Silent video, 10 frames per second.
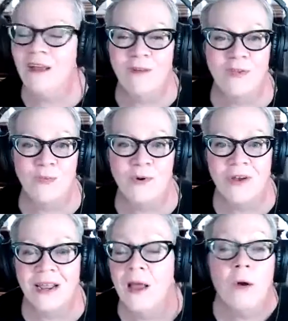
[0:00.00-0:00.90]
of us were
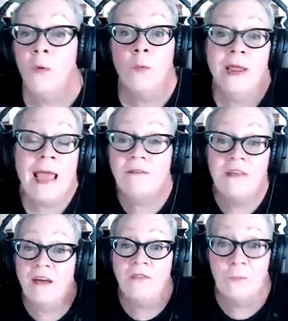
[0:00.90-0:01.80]
drinking? Oh, we have to
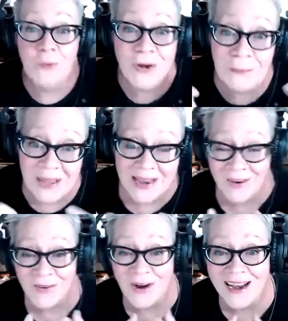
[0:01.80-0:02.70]
have the pretty pink
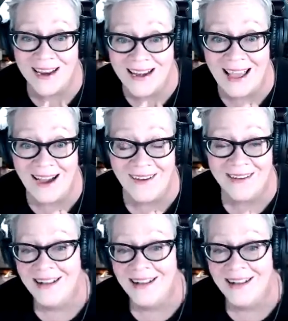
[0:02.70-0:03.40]
drink now.